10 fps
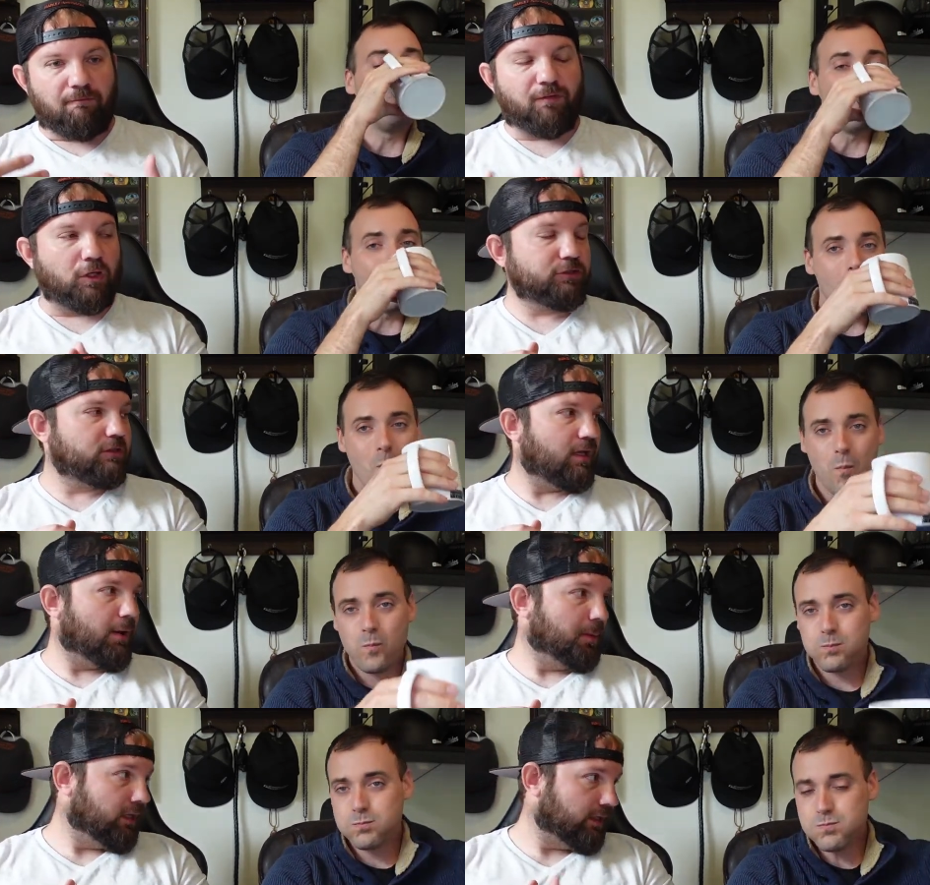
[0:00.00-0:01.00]
Speaker 1: first I
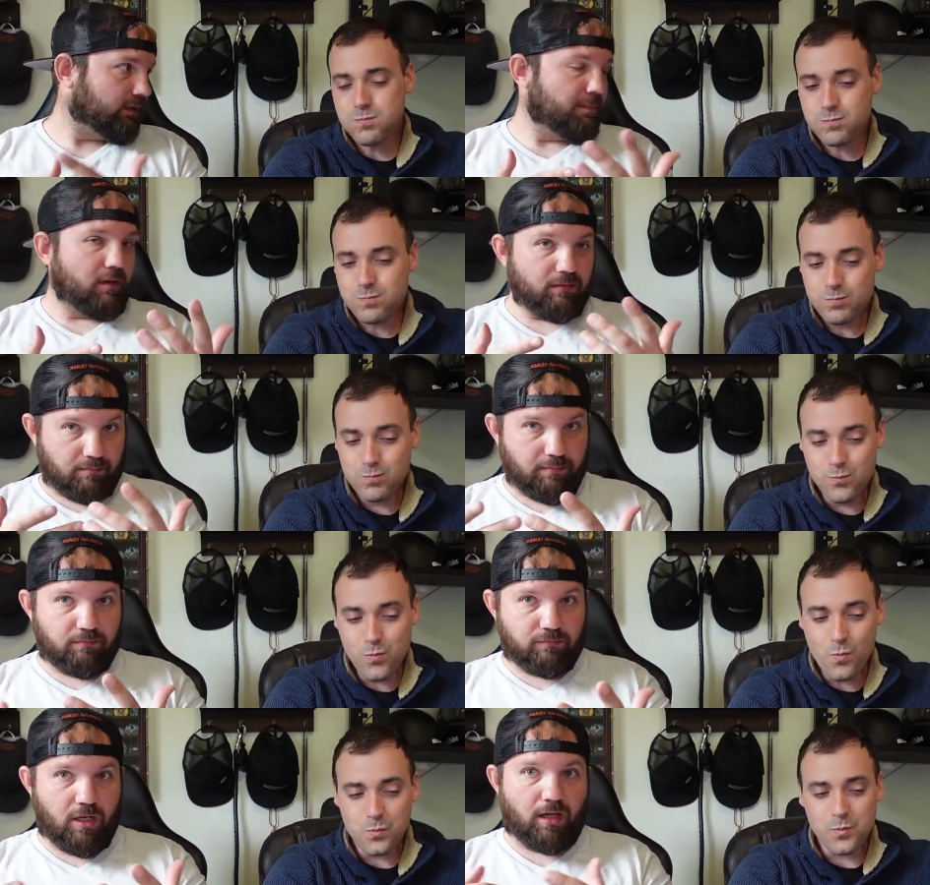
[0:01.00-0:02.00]
would like to
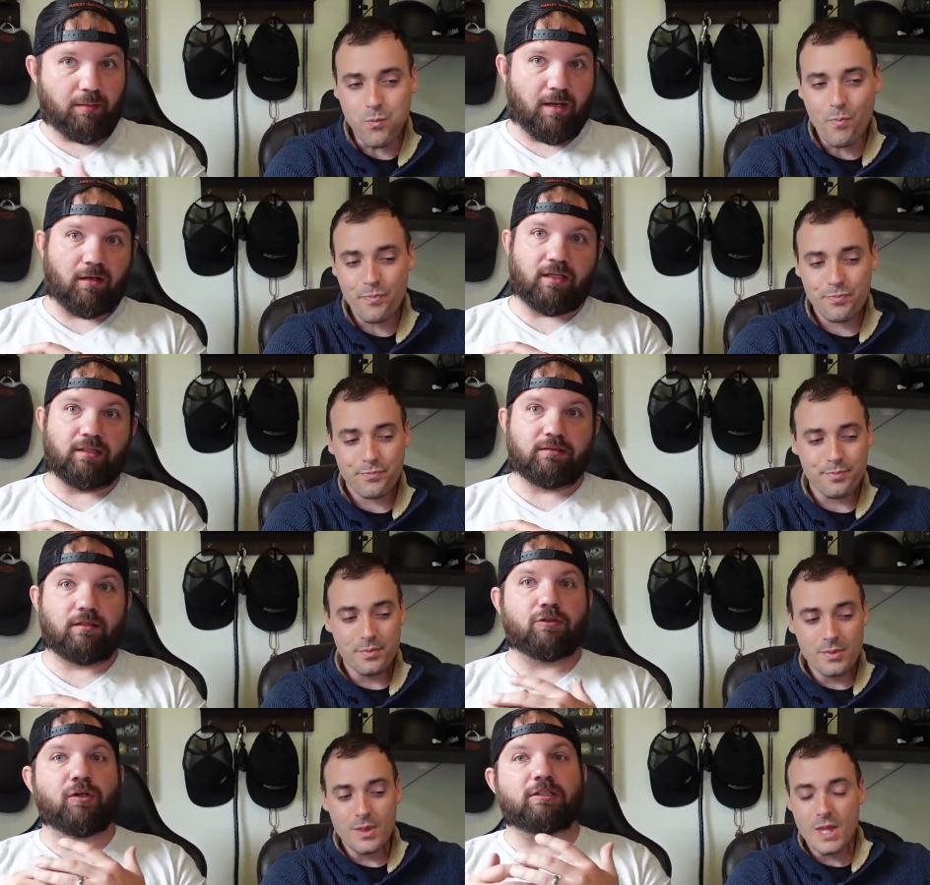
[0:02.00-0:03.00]
talk about is
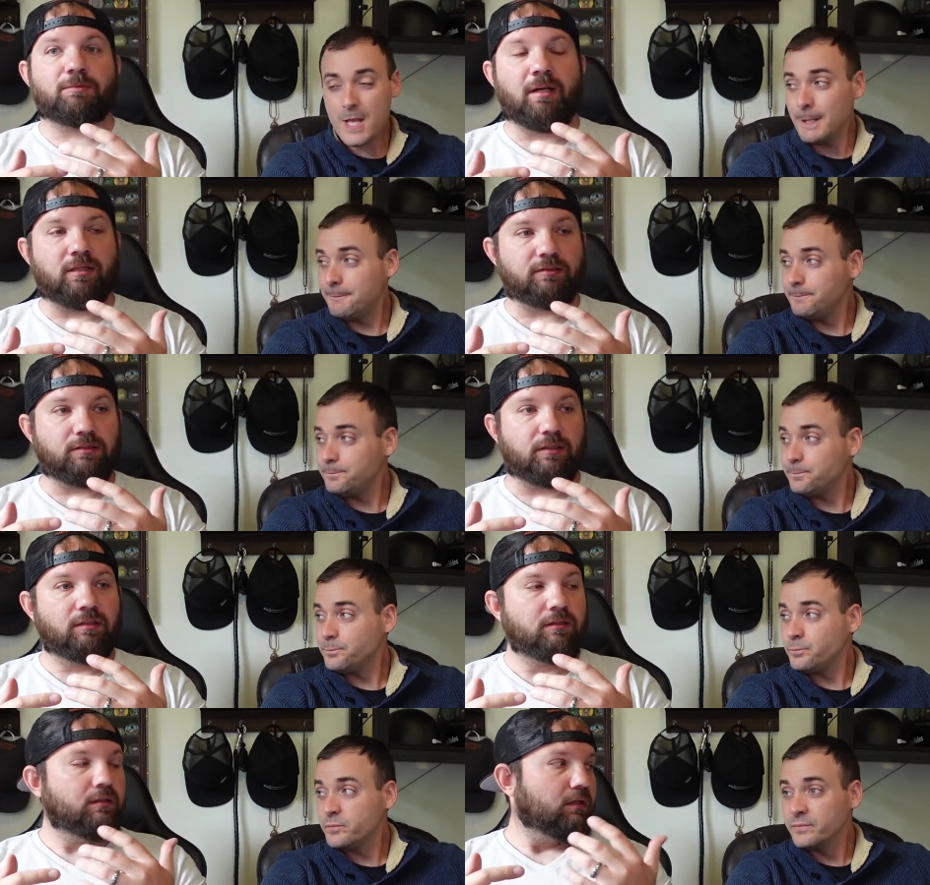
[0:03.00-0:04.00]
the transparency.
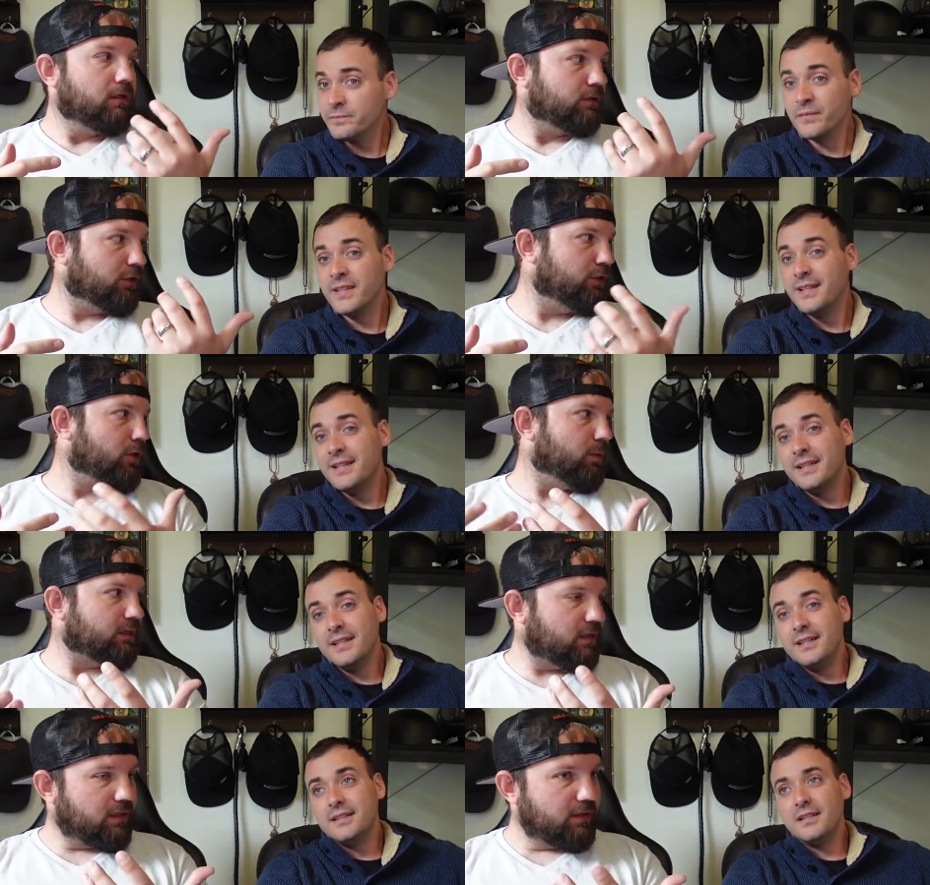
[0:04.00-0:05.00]
Speaker 2: Do
Speaker 1: you know what
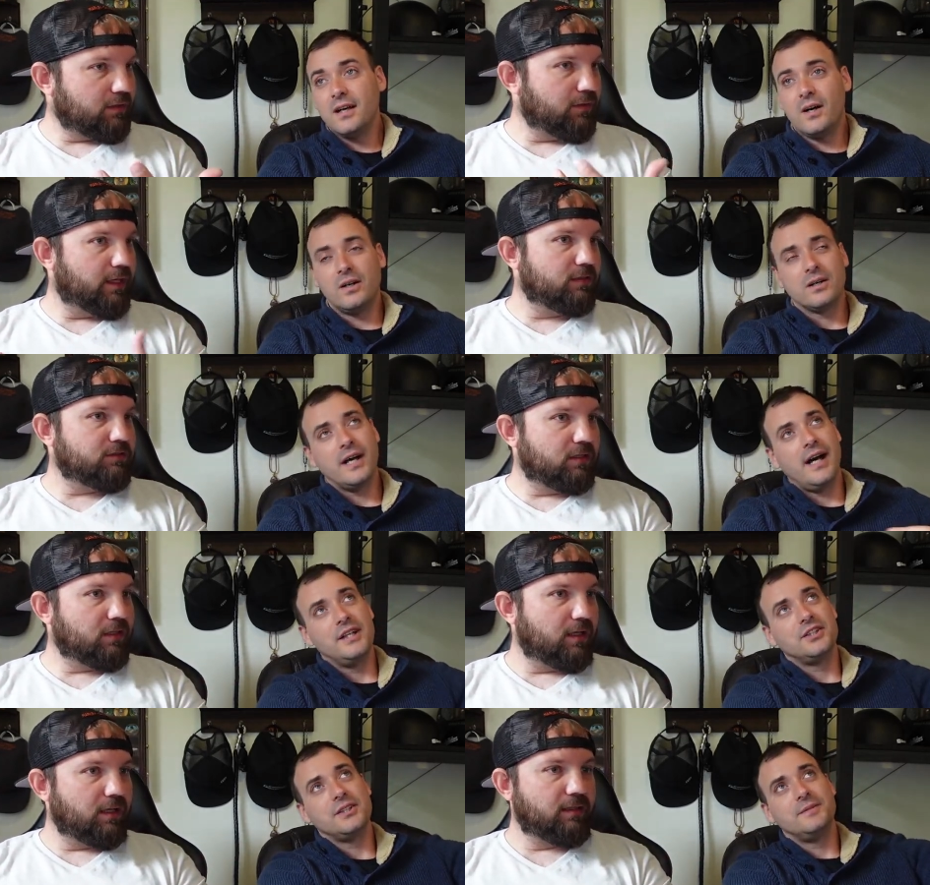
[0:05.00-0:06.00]
the
Speaker 2: creators oh, gosh. look
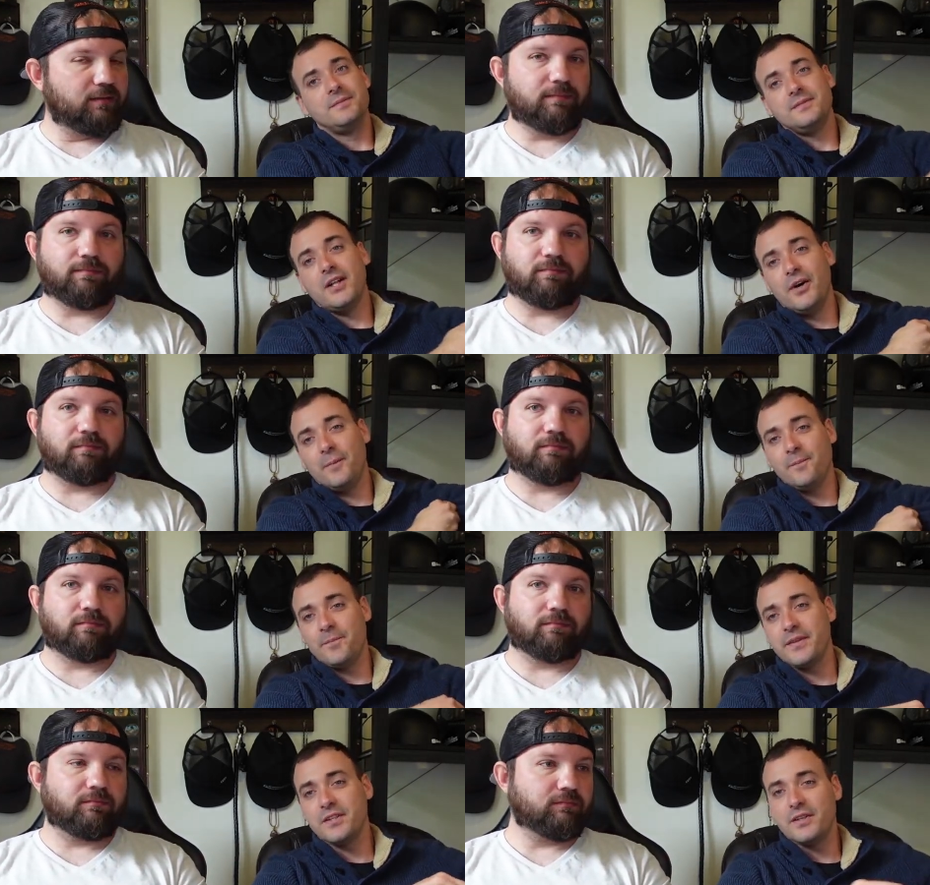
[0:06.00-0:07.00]
like? No.
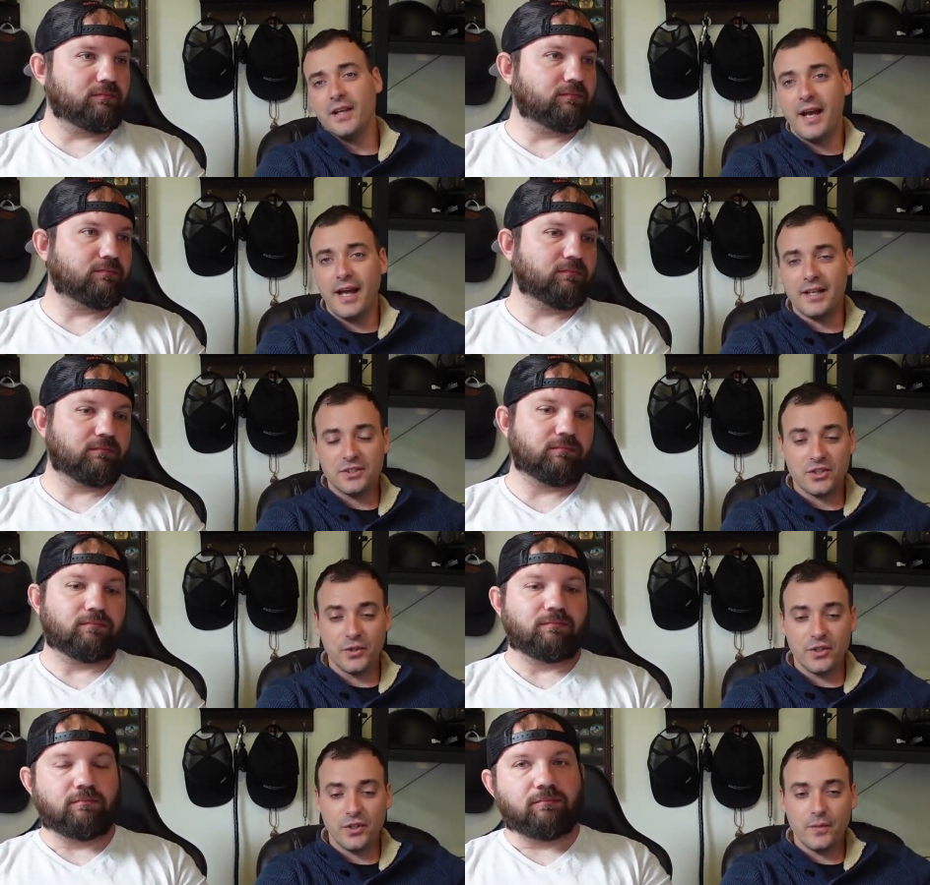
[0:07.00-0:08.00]
The, uh,
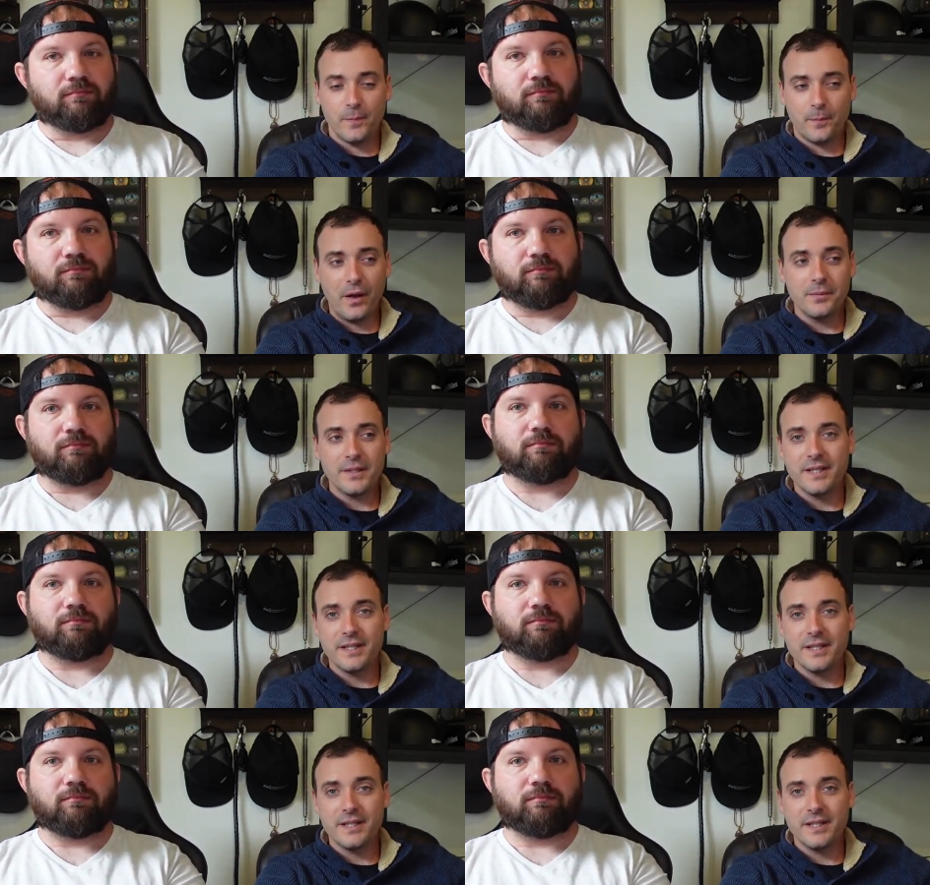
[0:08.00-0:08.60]
so probably